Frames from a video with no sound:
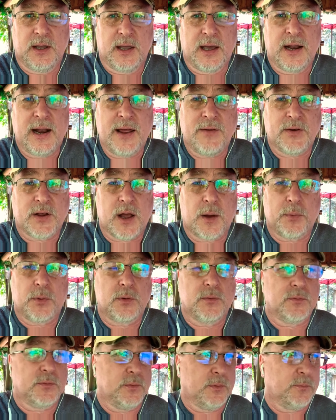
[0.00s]
And I have a couple
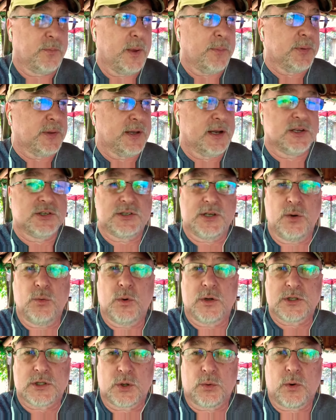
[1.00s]
of people that I see
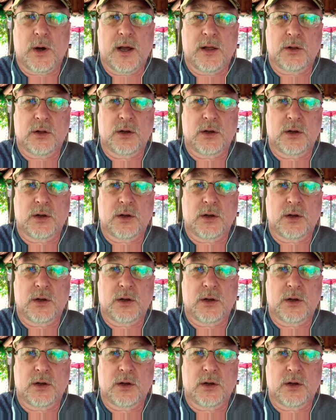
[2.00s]
once in a while